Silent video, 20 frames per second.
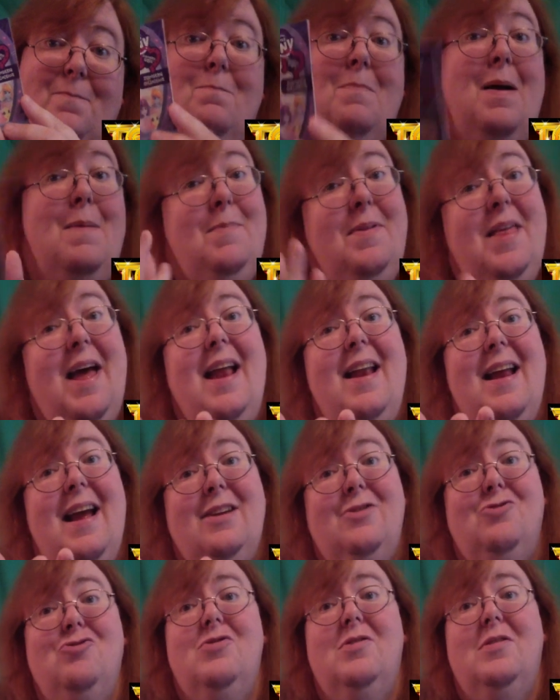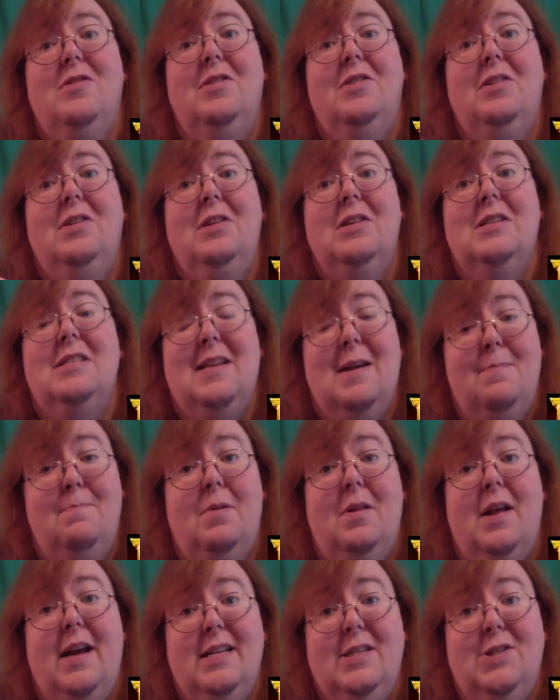Remember that extra
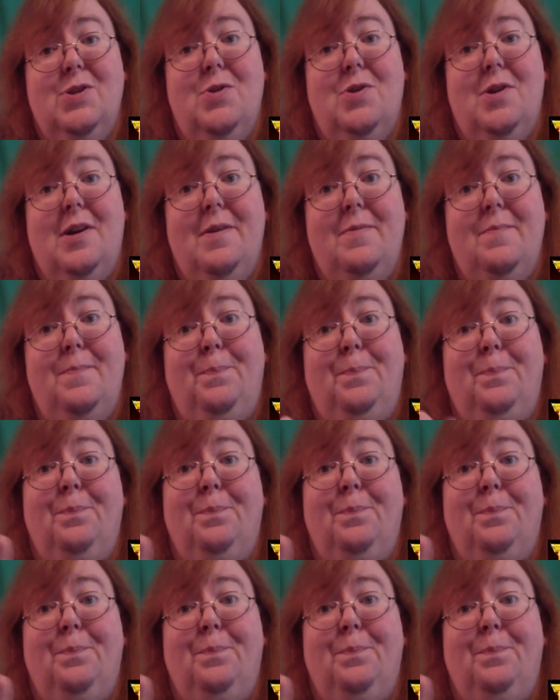symbol I saw?